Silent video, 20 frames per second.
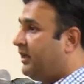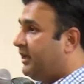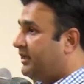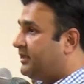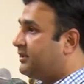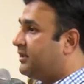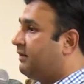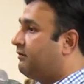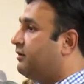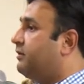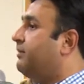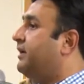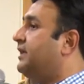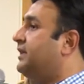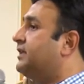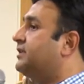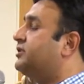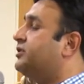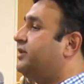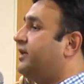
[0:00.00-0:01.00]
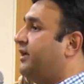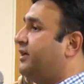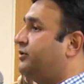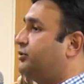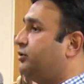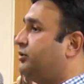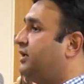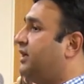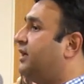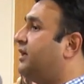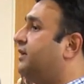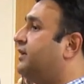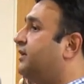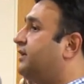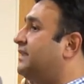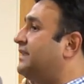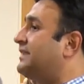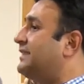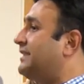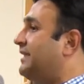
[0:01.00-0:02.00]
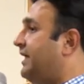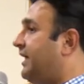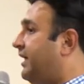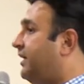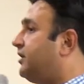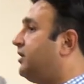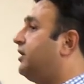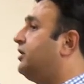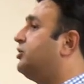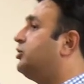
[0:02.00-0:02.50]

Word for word: is covered by the state so they are under the state